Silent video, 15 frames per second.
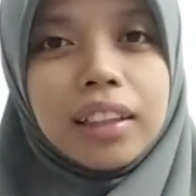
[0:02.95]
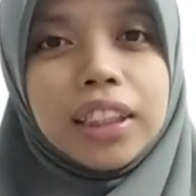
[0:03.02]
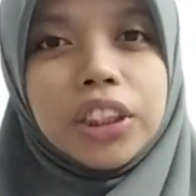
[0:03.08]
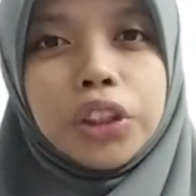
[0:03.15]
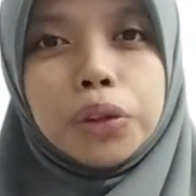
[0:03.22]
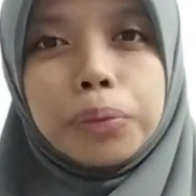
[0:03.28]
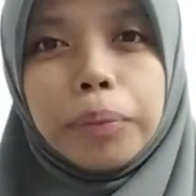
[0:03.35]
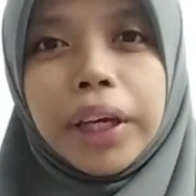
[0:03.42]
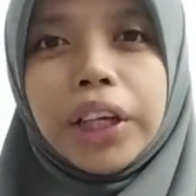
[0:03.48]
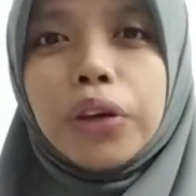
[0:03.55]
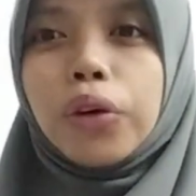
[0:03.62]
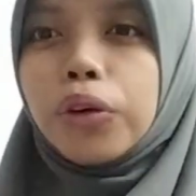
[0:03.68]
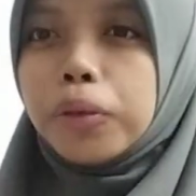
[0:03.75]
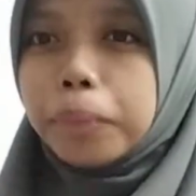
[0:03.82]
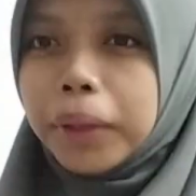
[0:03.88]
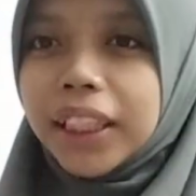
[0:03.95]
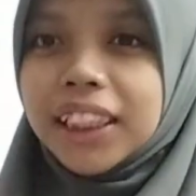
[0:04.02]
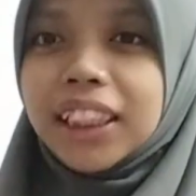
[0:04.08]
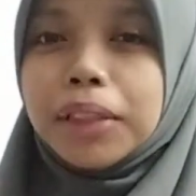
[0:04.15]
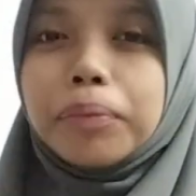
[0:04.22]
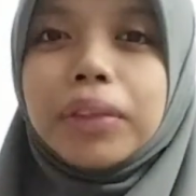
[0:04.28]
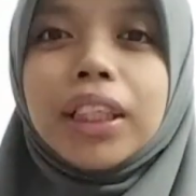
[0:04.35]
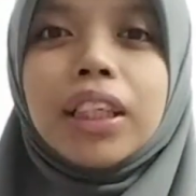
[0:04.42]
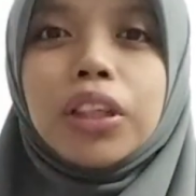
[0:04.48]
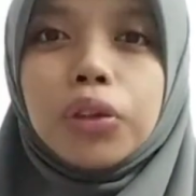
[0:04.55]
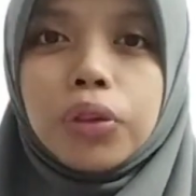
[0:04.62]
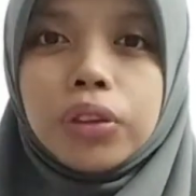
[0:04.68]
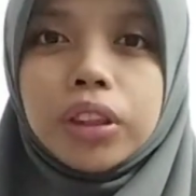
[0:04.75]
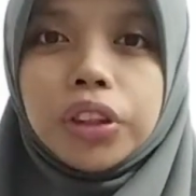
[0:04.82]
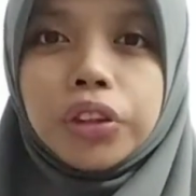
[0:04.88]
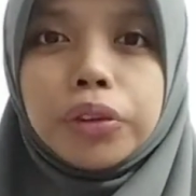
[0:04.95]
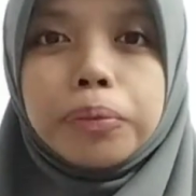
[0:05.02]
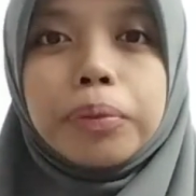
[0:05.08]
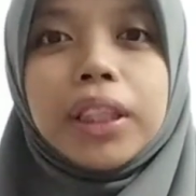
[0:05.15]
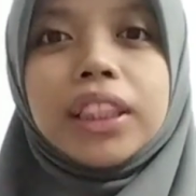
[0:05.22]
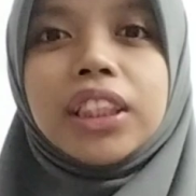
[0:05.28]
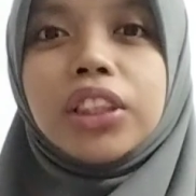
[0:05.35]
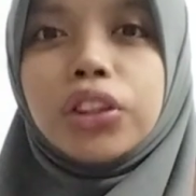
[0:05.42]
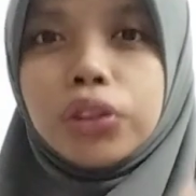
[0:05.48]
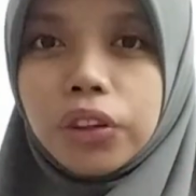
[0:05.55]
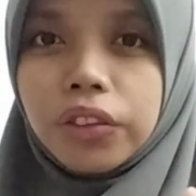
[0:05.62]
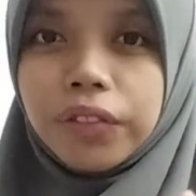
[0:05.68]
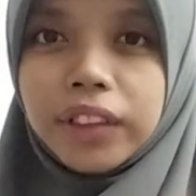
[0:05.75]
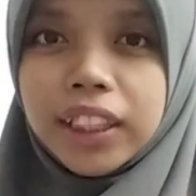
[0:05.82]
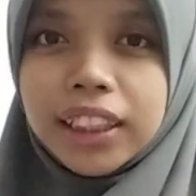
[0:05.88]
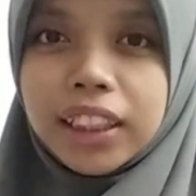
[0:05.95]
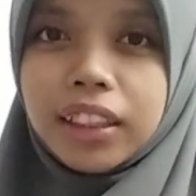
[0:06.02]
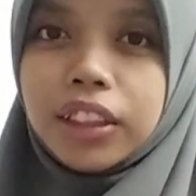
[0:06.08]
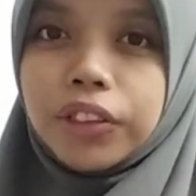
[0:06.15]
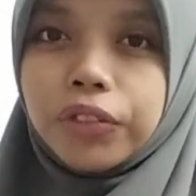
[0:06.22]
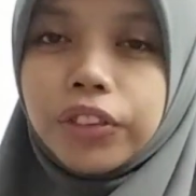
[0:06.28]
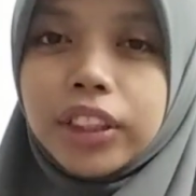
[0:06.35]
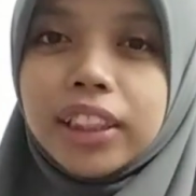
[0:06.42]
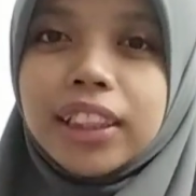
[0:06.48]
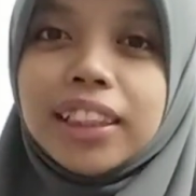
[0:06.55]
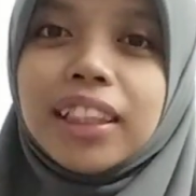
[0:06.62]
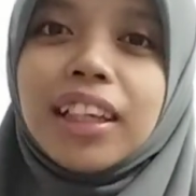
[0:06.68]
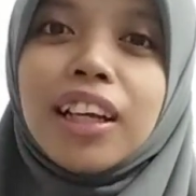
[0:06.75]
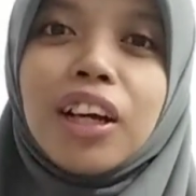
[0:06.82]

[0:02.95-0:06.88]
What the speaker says: Need to make or bake something in order to impress your friends and loved ones?